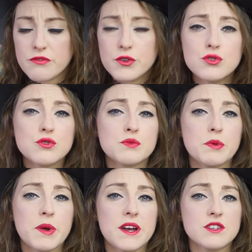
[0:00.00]
Food was
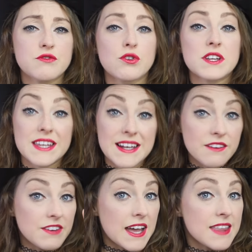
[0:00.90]
prepared for the
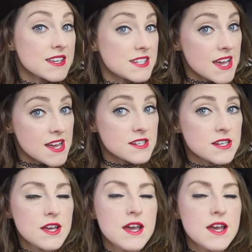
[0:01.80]
living and the dead,